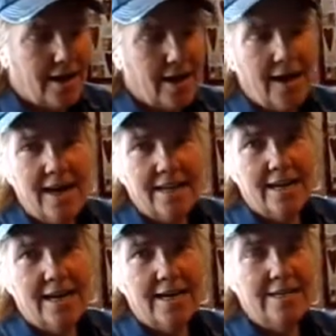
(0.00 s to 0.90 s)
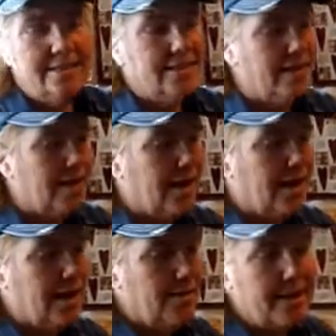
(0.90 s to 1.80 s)
Hi guys.
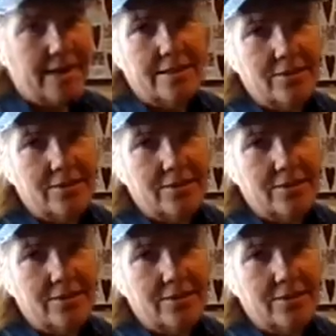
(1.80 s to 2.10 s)
Uh, I got the